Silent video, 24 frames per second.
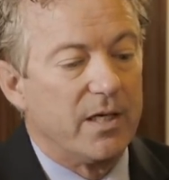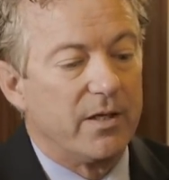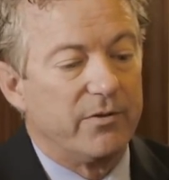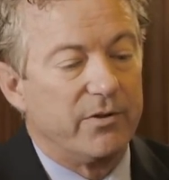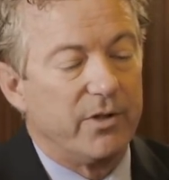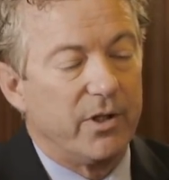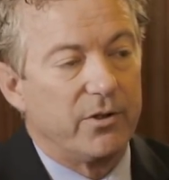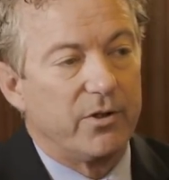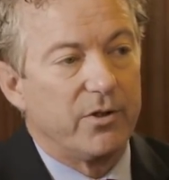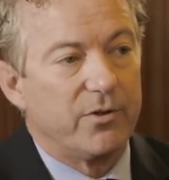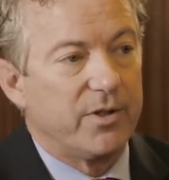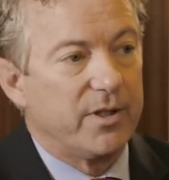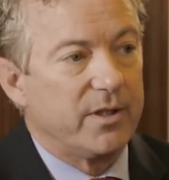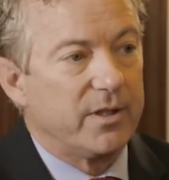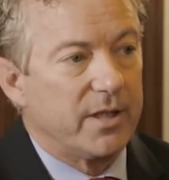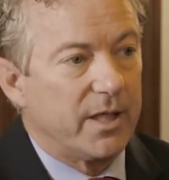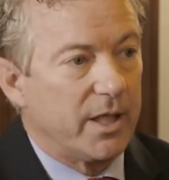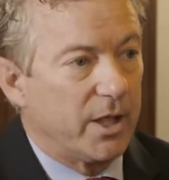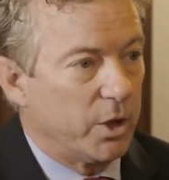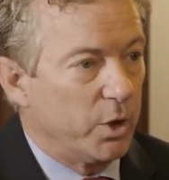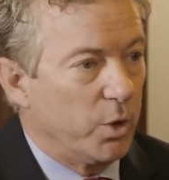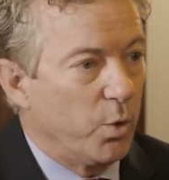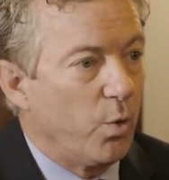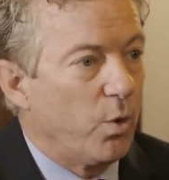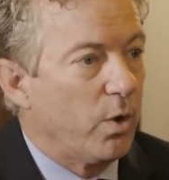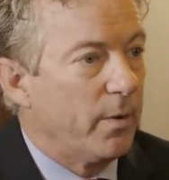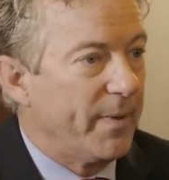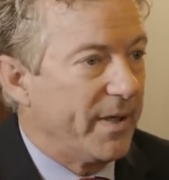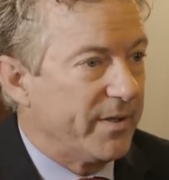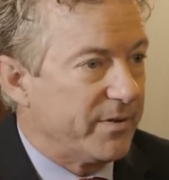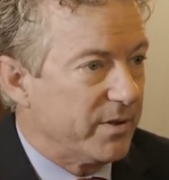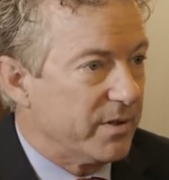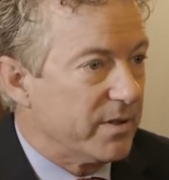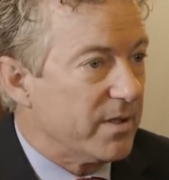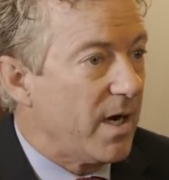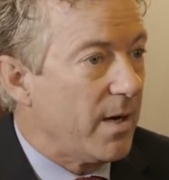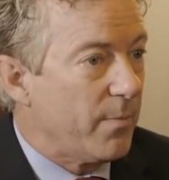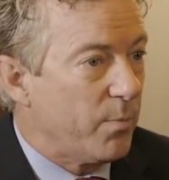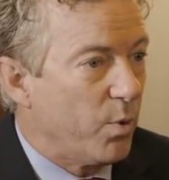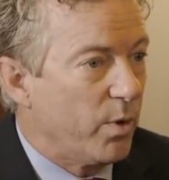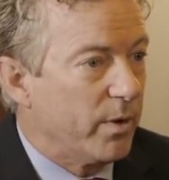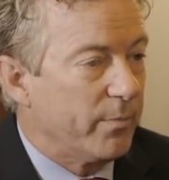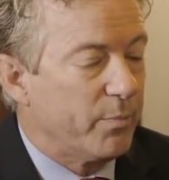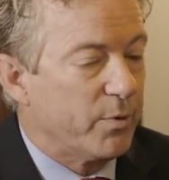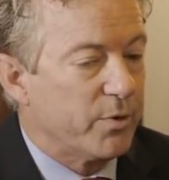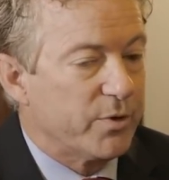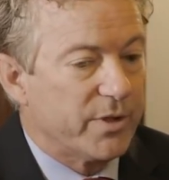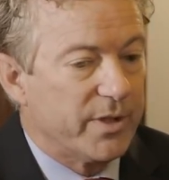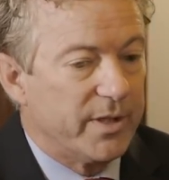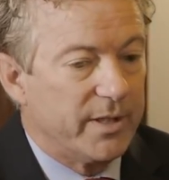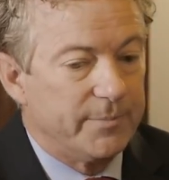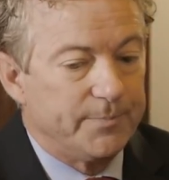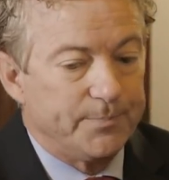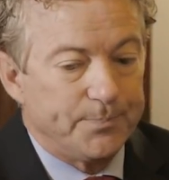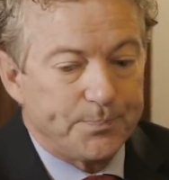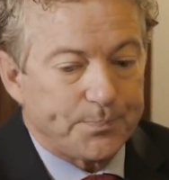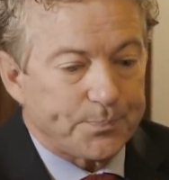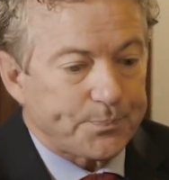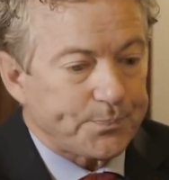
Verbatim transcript: The other thing they ignore about the top one percent,